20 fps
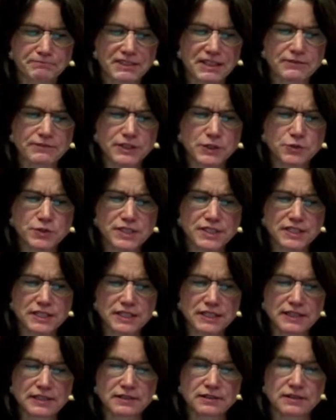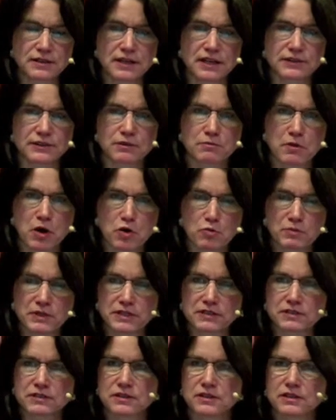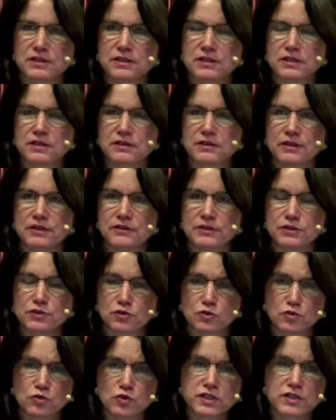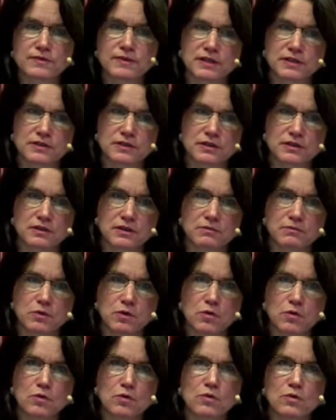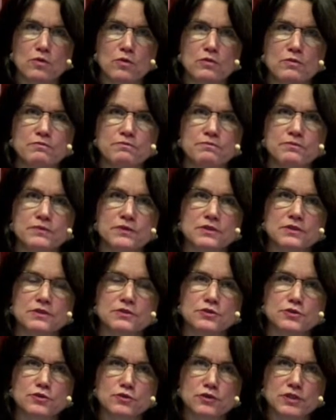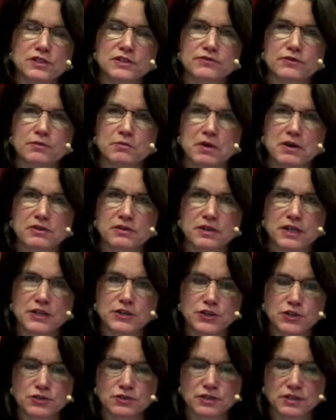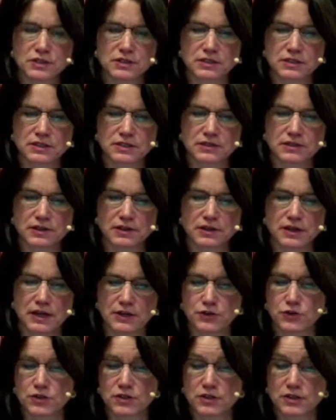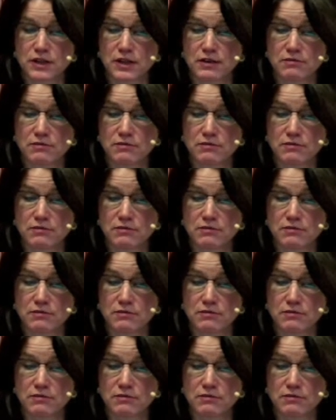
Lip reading: What we see at the moment in the schools where there are more students from other nations is actually